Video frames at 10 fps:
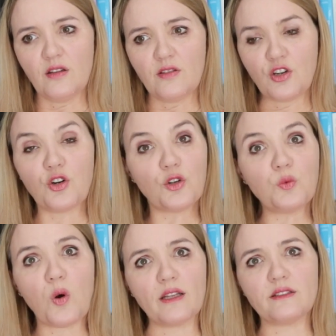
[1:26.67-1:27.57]
the
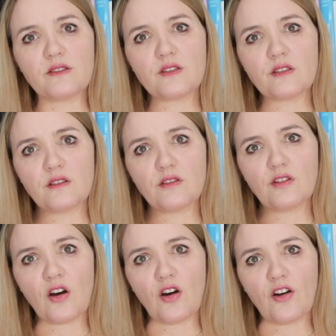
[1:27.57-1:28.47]
good ones
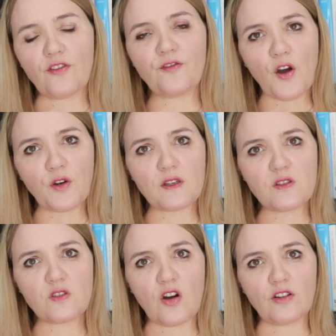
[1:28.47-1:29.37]
are
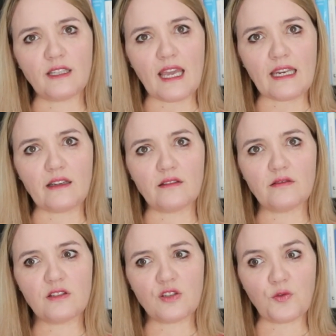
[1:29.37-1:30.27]
focused on
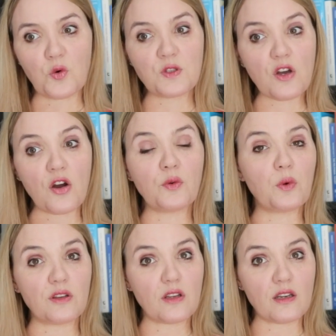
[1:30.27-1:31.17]
getting the divorce over
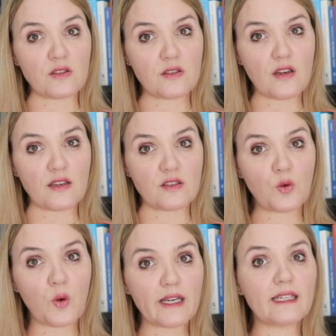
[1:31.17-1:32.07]
with as
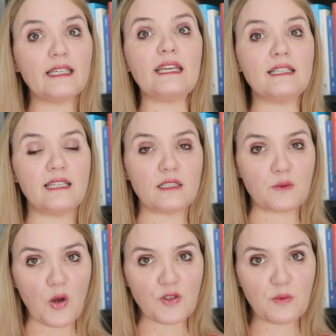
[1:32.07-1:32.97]
quick and easy
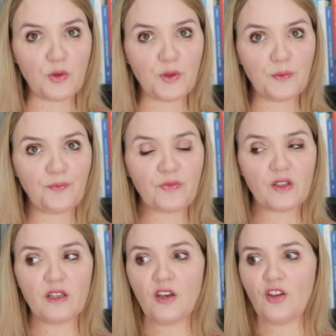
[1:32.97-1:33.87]
as possible.
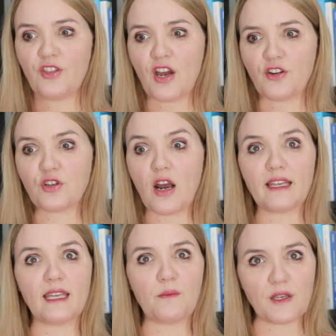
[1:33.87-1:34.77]
They're
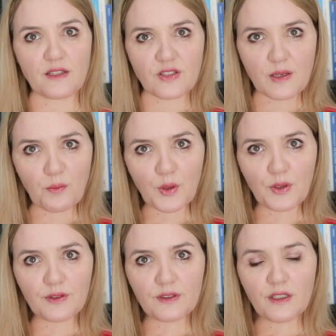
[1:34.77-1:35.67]
trying to keep things
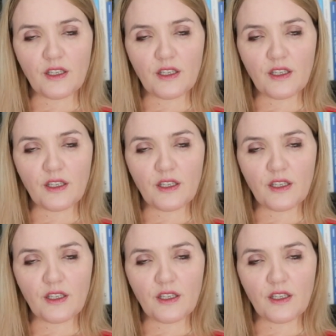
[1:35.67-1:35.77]
simple.